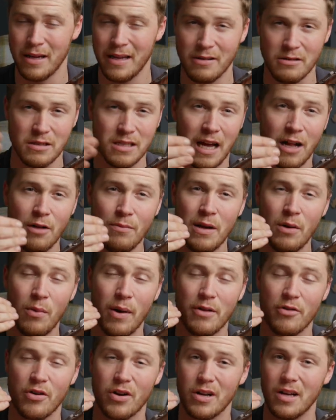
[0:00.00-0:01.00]
It'll tell me
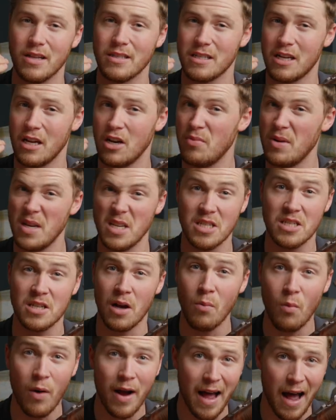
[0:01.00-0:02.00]
whether a gun's gonna be
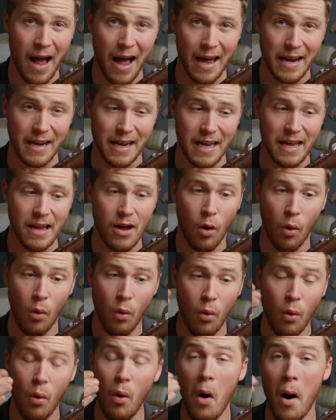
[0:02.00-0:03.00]
somewhere handy
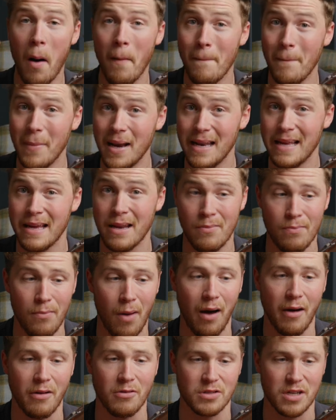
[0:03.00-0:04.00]
or a million
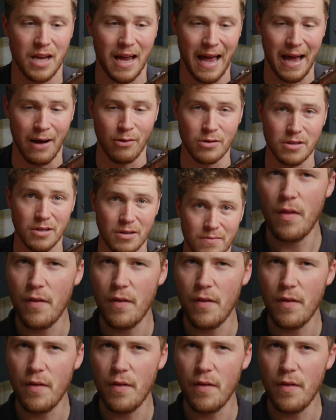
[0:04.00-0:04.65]
miles out.